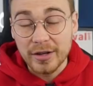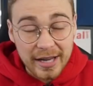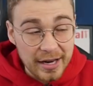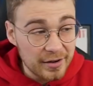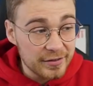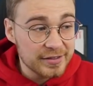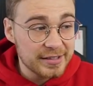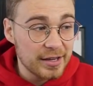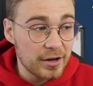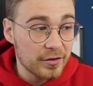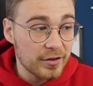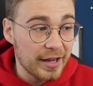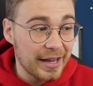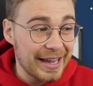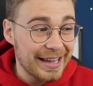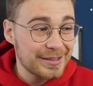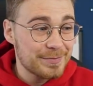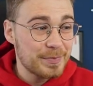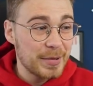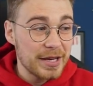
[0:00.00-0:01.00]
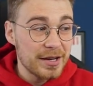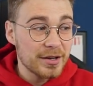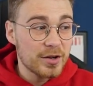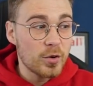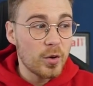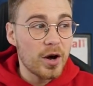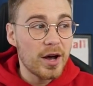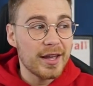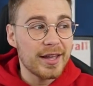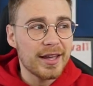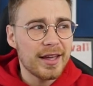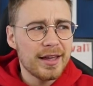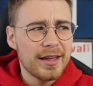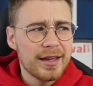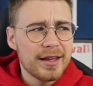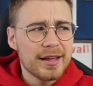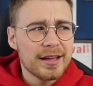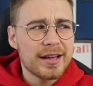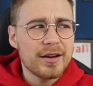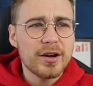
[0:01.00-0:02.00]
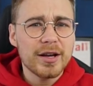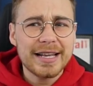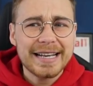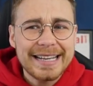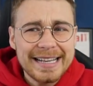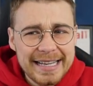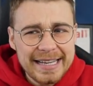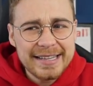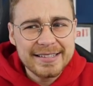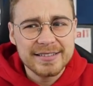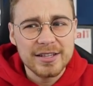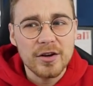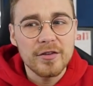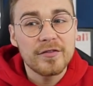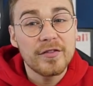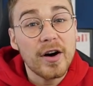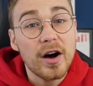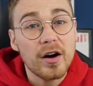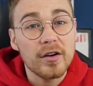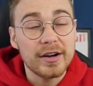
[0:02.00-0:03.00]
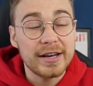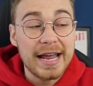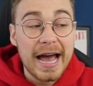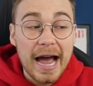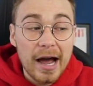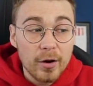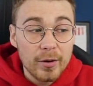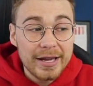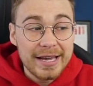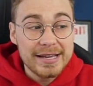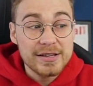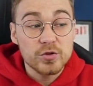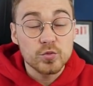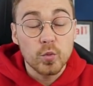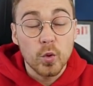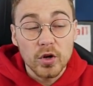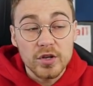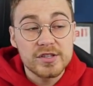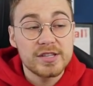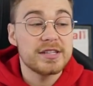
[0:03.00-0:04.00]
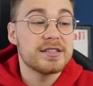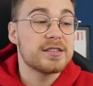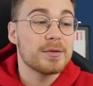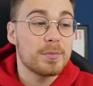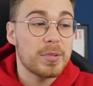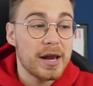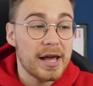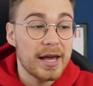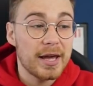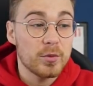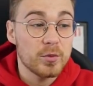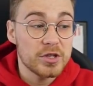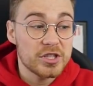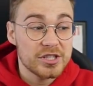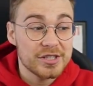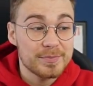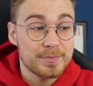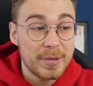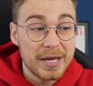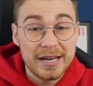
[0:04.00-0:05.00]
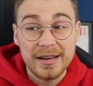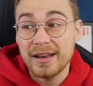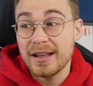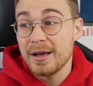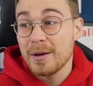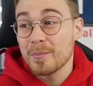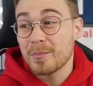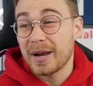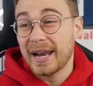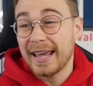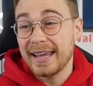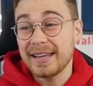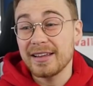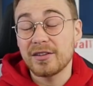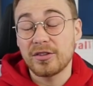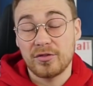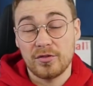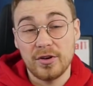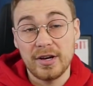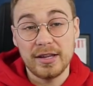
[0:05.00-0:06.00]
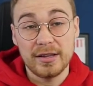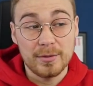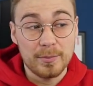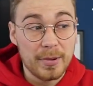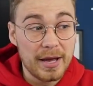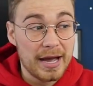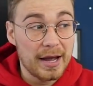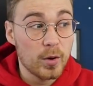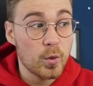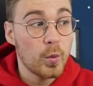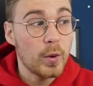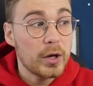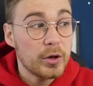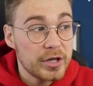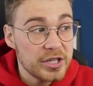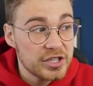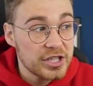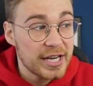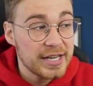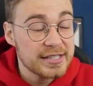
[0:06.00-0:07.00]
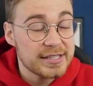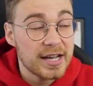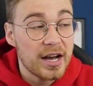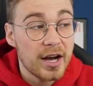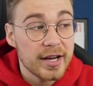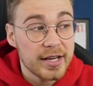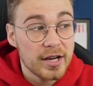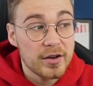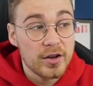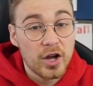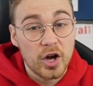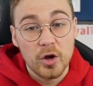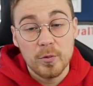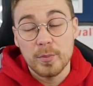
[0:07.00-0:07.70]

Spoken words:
Gareth Southgate has been quite clear so far in how he has wanted to play, which has been playing three at the back. Will he change that? I don't know.